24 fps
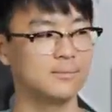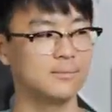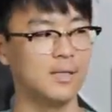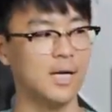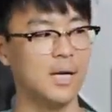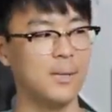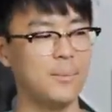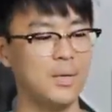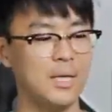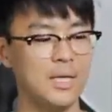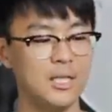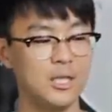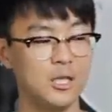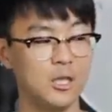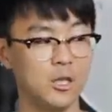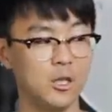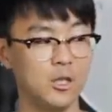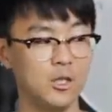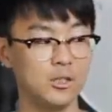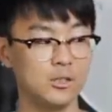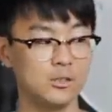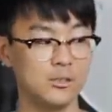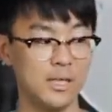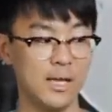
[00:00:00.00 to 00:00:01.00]
I mean, it
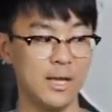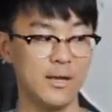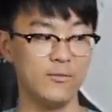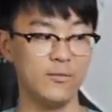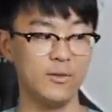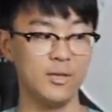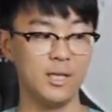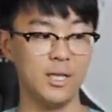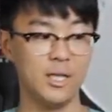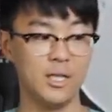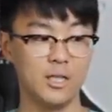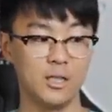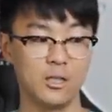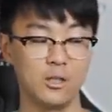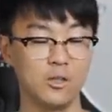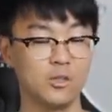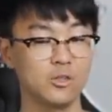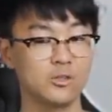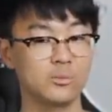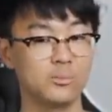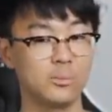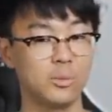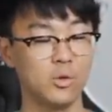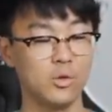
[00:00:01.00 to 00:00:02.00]
looks heavy. It
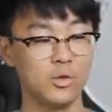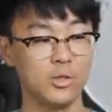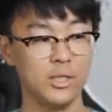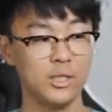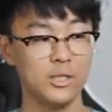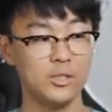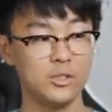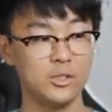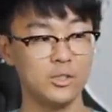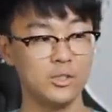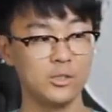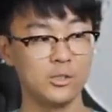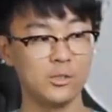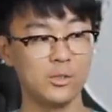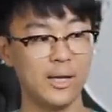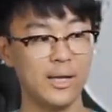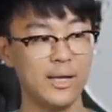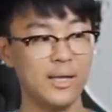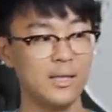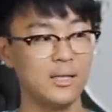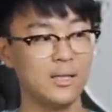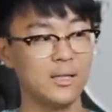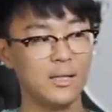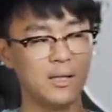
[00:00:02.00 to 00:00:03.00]
looks bulky too,
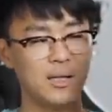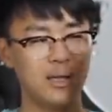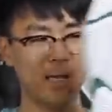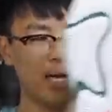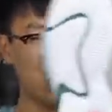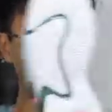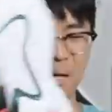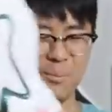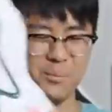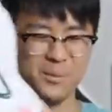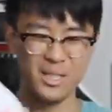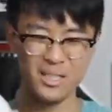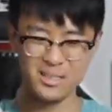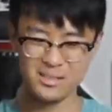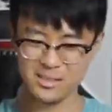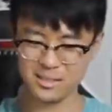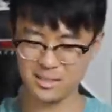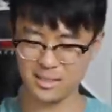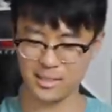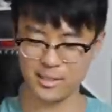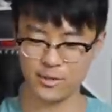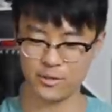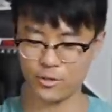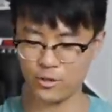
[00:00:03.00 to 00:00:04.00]
right? I'm
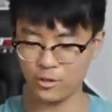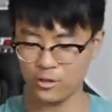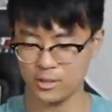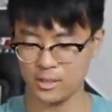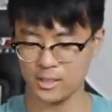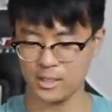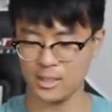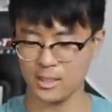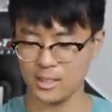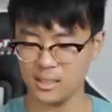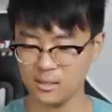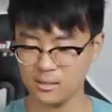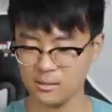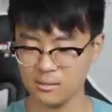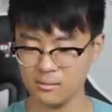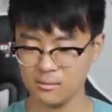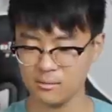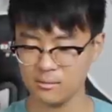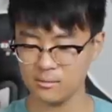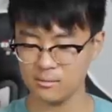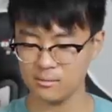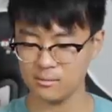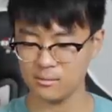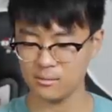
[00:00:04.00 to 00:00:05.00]
guessing like 13,
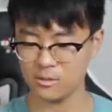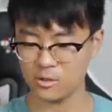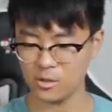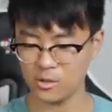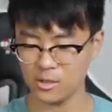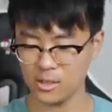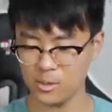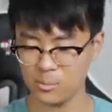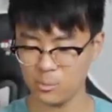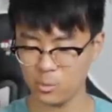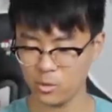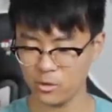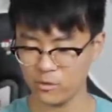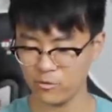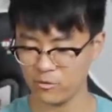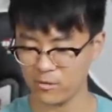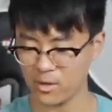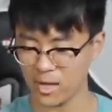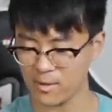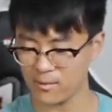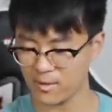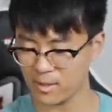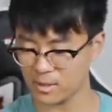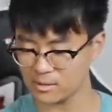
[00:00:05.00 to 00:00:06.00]
13.5
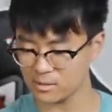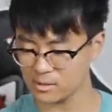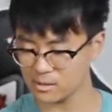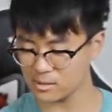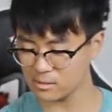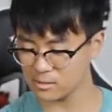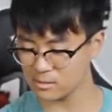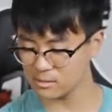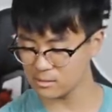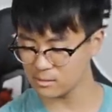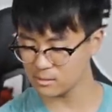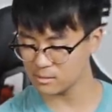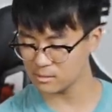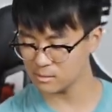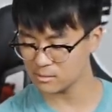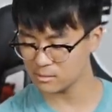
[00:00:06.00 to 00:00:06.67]
ounces.